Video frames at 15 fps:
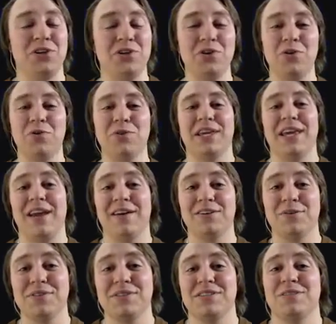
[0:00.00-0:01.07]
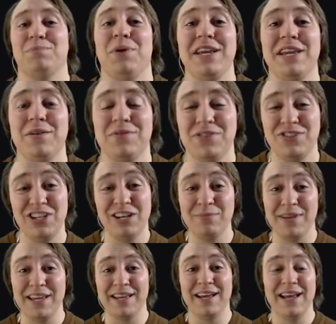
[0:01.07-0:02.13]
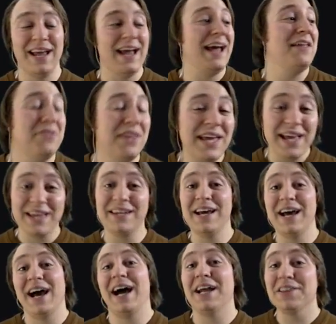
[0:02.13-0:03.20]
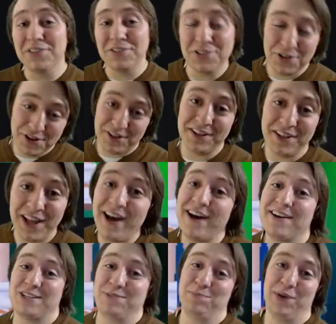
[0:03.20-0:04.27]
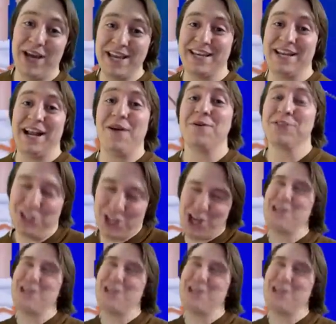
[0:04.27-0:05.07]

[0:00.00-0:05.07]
2, the character wasn't Spike, it was Jimmy. And then I learned you could unlock Spike, and I was